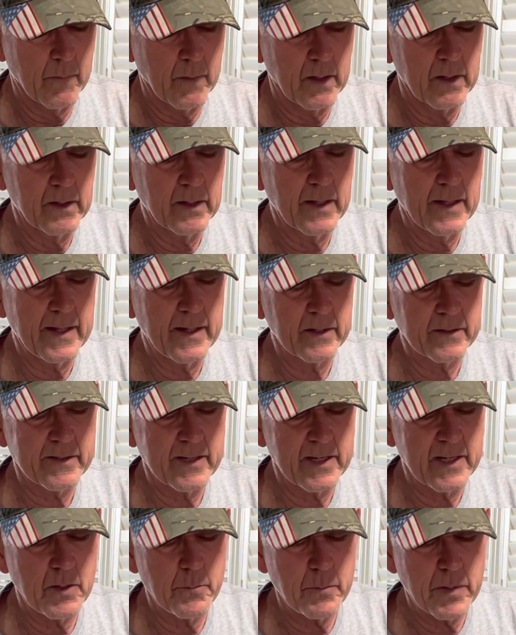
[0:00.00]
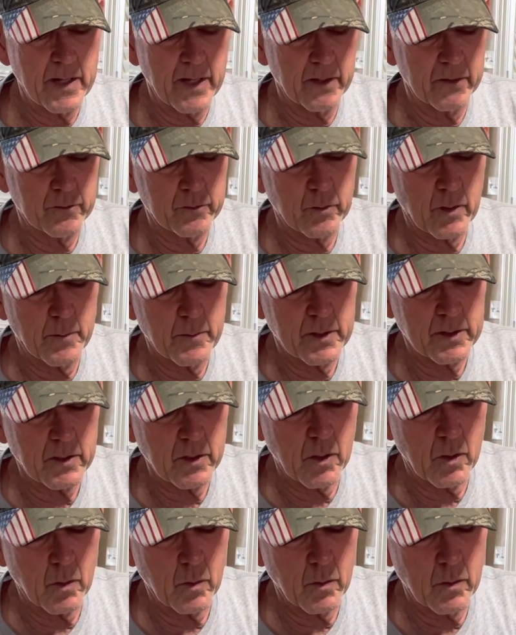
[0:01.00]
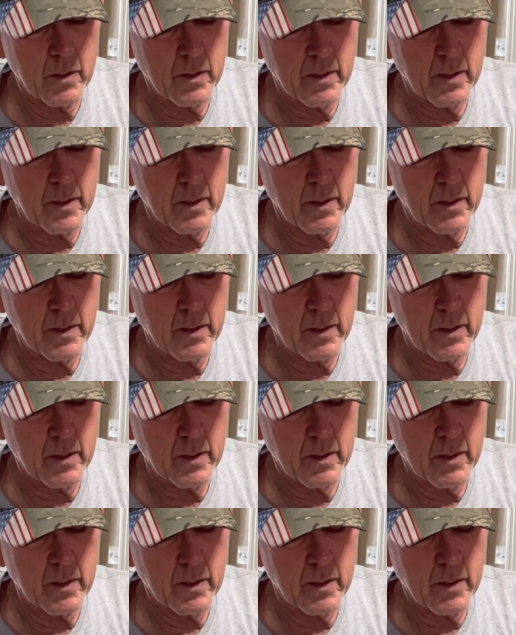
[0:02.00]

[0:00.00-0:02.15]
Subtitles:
Little teeny bit, so I'm gonna go